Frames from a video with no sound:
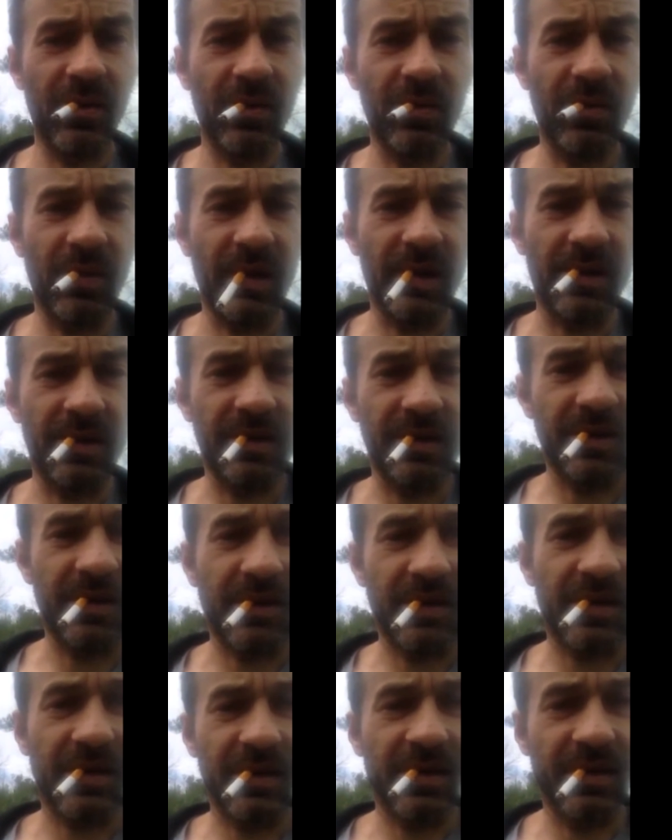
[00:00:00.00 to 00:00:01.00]
when
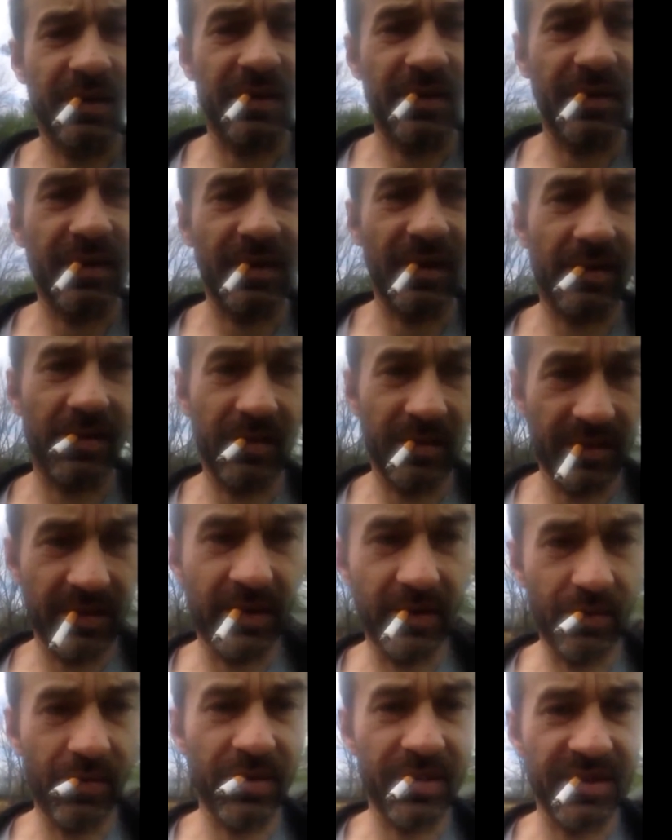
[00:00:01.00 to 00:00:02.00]
uh,
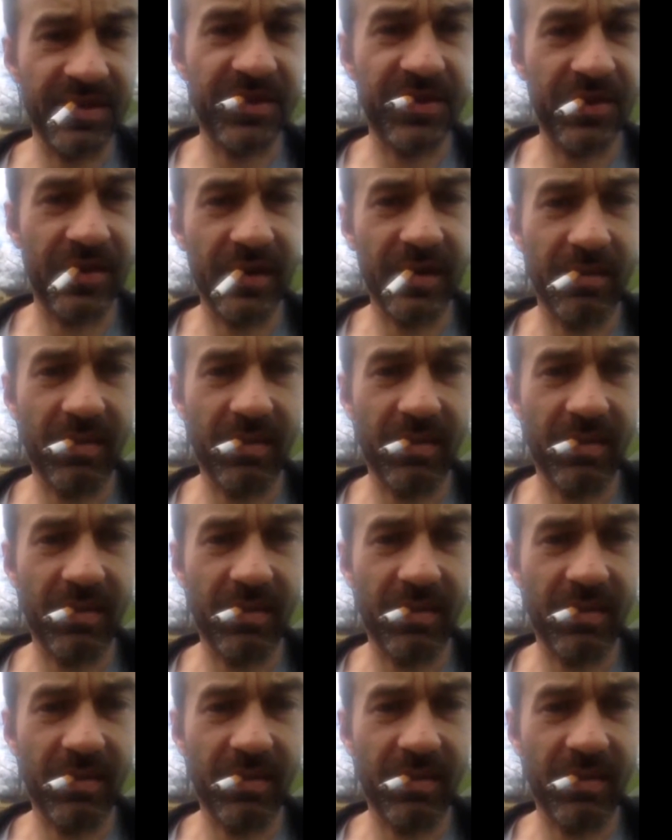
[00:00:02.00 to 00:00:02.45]
you were distraught